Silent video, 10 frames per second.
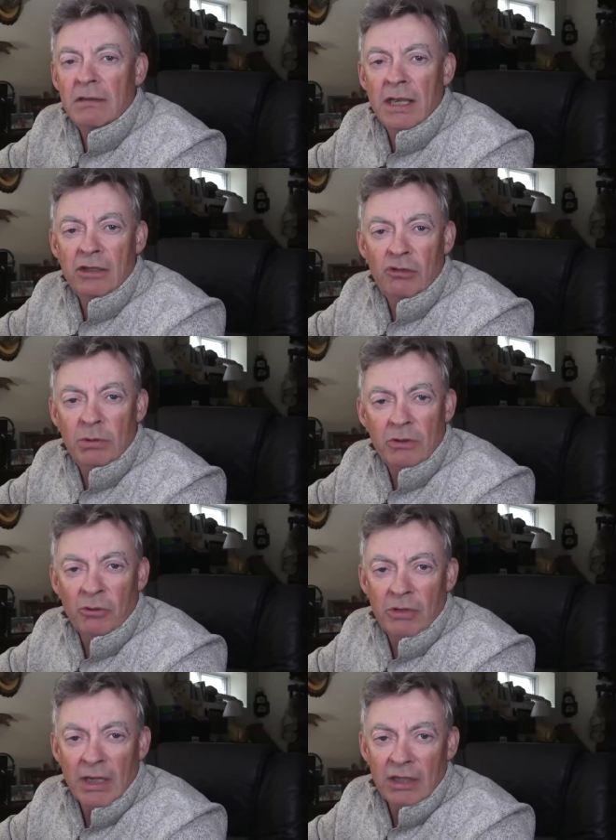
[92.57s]
Thank you, but
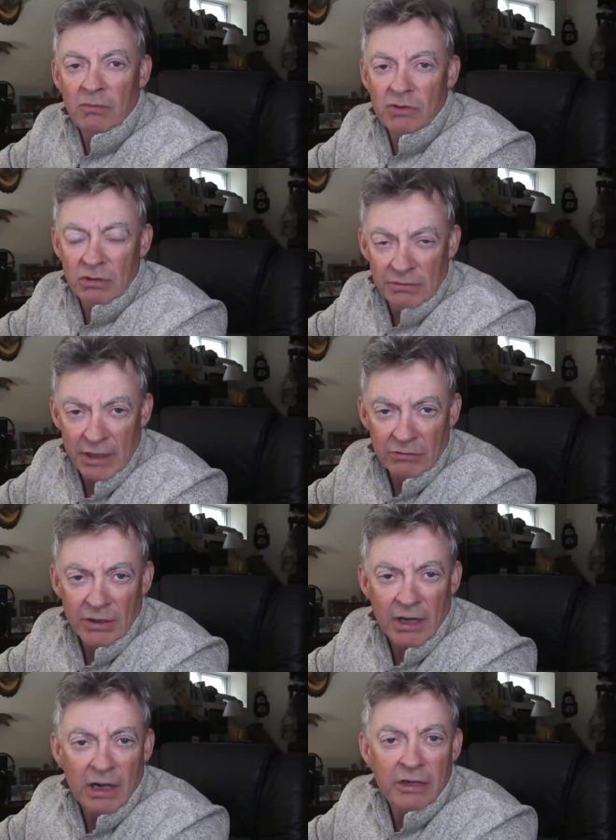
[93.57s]
no thank you. We're still not going
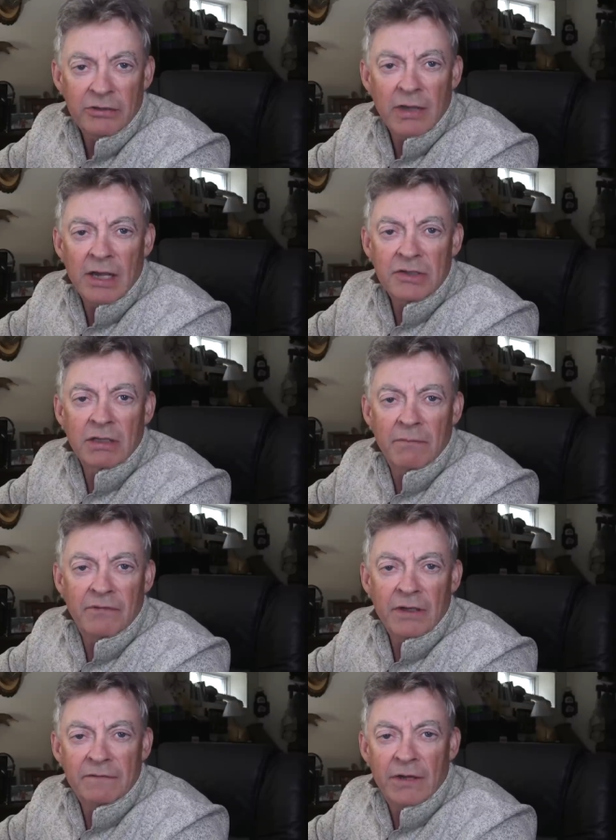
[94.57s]
to hire you guys to come
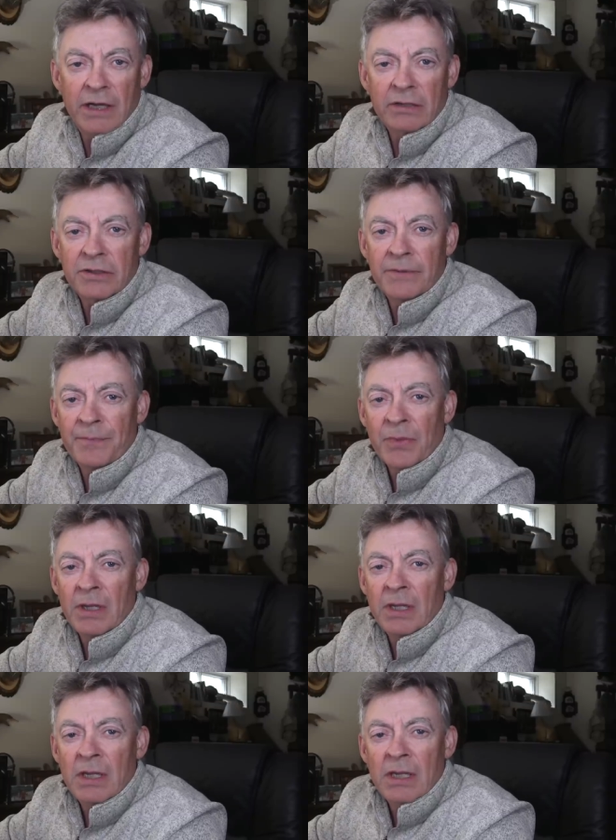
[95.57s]
fight fires.
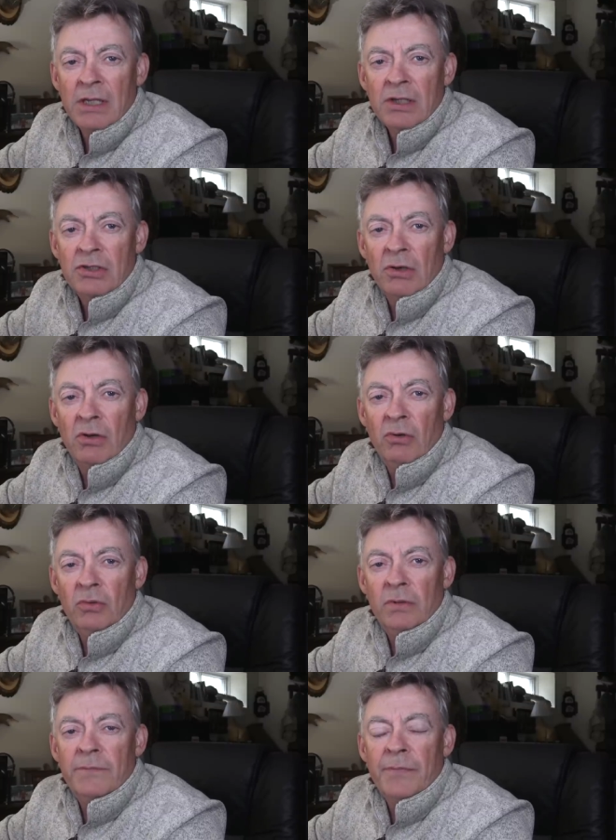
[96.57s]
So